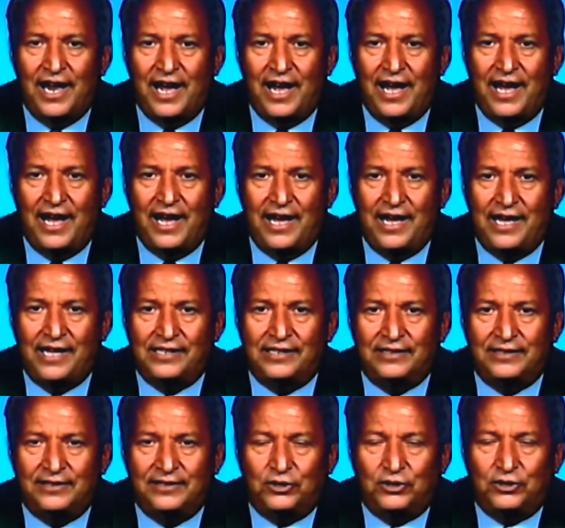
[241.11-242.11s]

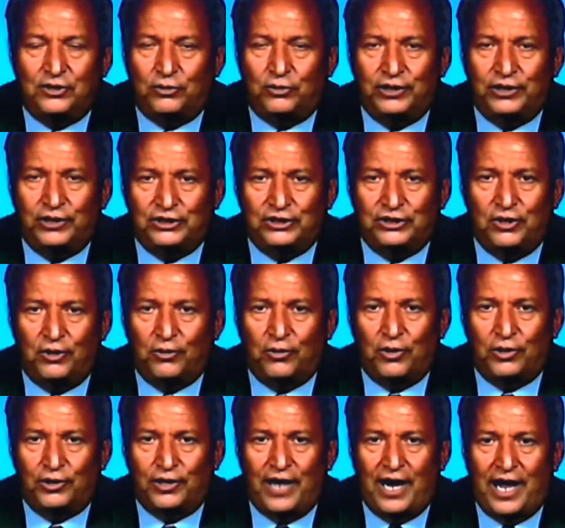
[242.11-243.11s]
and so Greece no
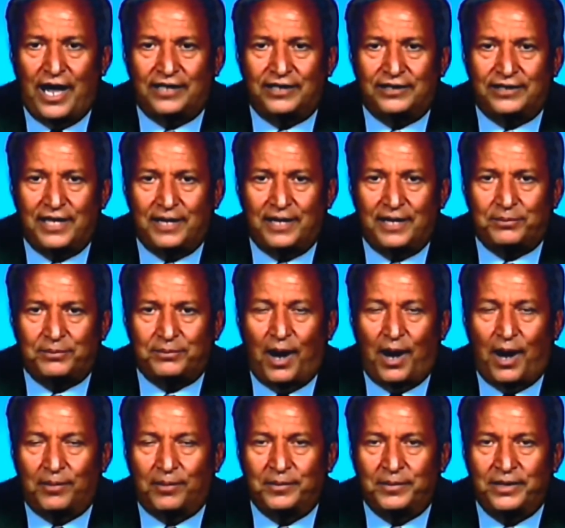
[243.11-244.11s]
longer had a debt
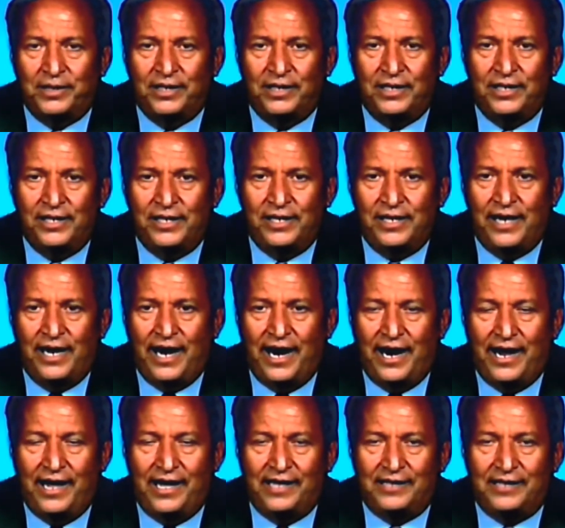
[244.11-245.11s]
problem,
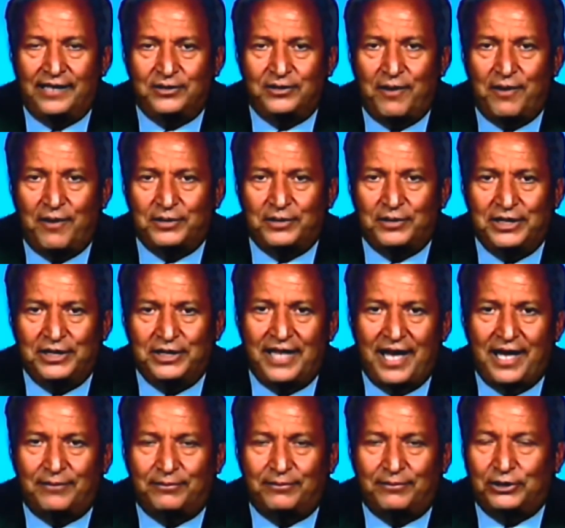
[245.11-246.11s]
and whoever did
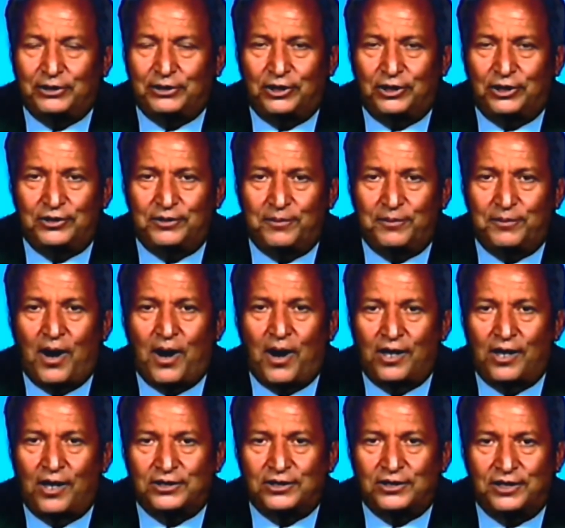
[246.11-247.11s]
that returned to
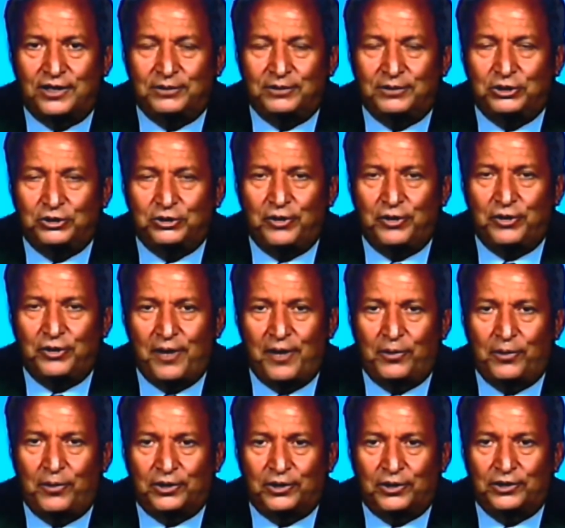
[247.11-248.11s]
Mars and it was sure they
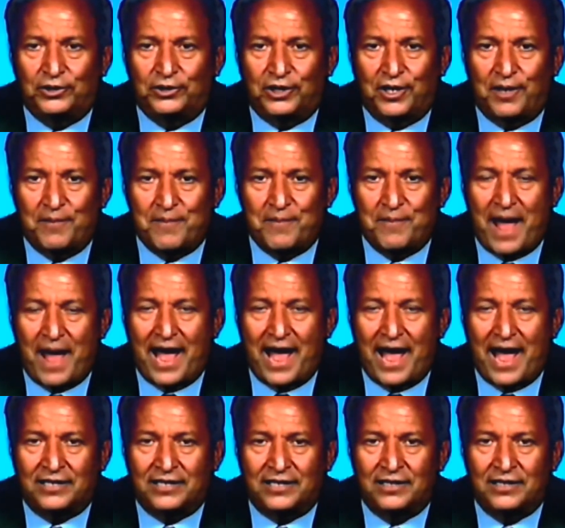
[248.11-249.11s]
weren't going to come
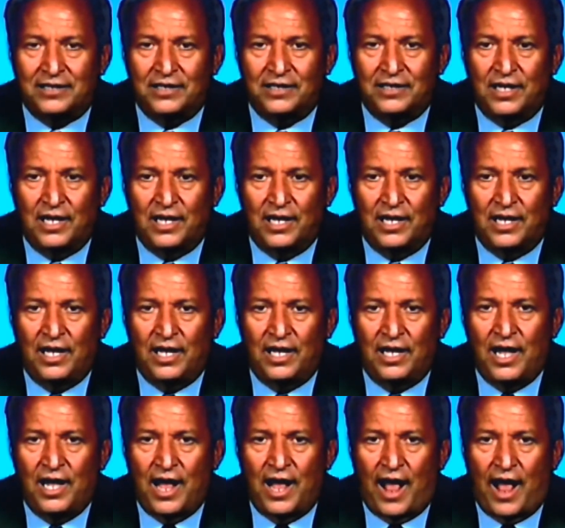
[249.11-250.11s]
back,
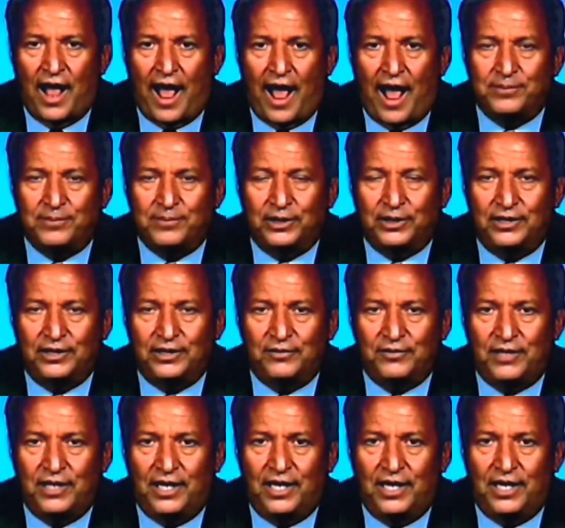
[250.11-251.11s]
I believe
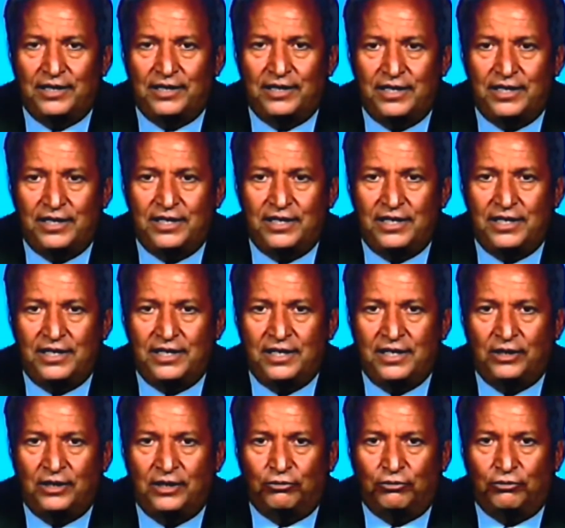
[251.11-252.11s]
that the
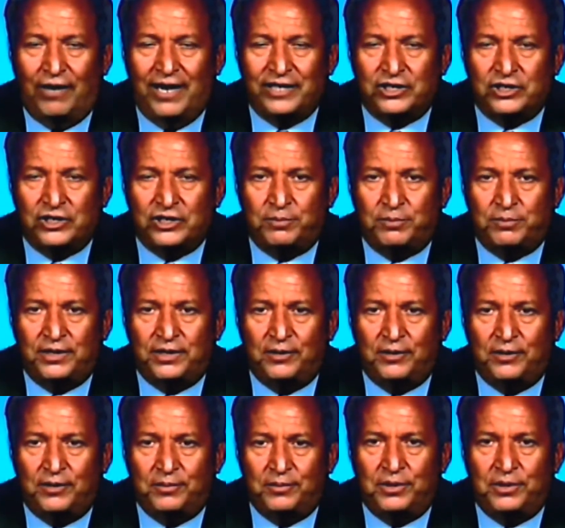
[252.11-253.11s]
respite that
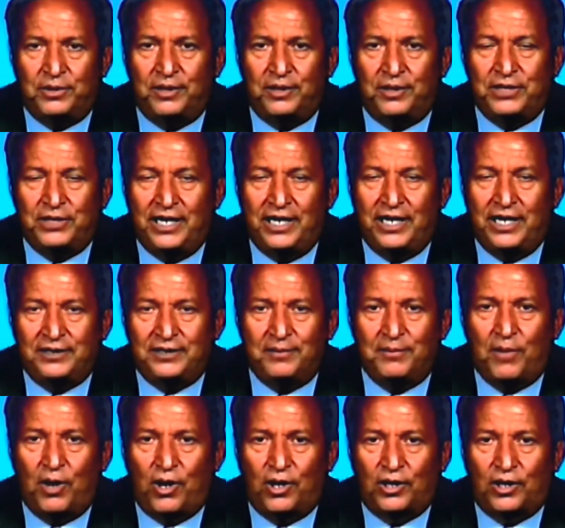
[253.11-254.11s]
would be obtained in
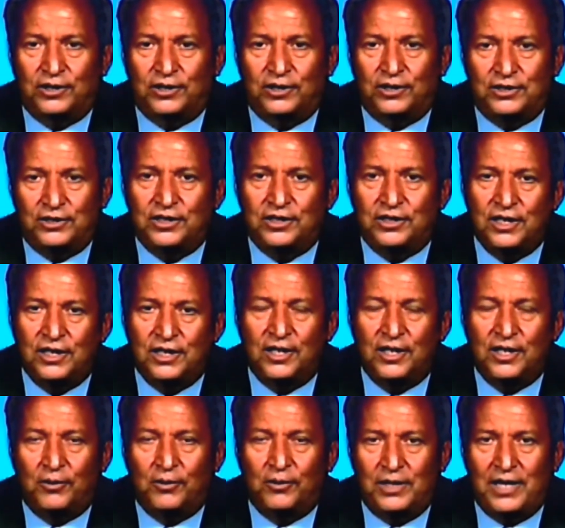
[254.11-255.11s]
markets
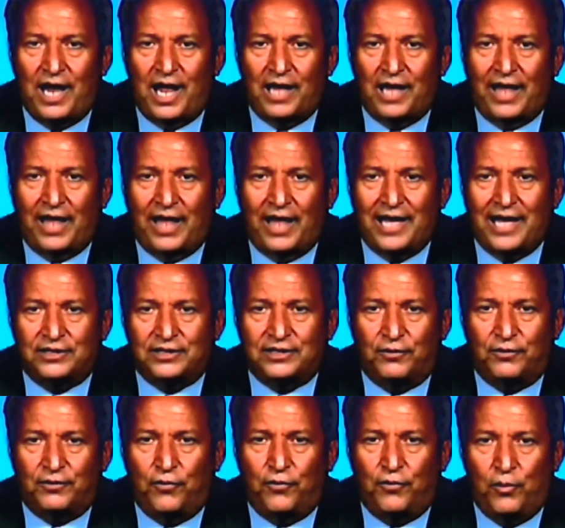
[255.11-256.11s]
would not last a
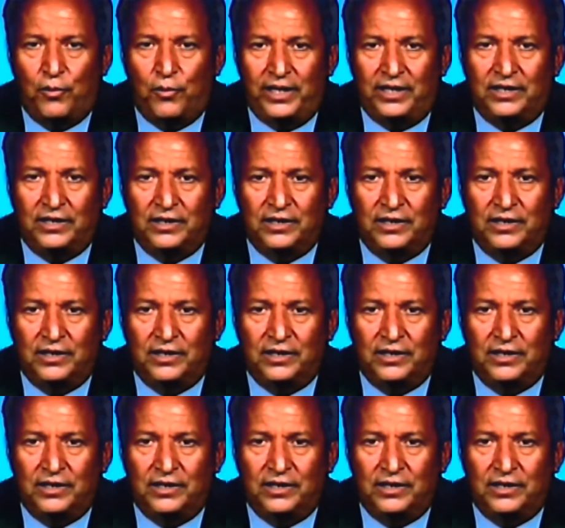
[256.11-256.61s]
full week,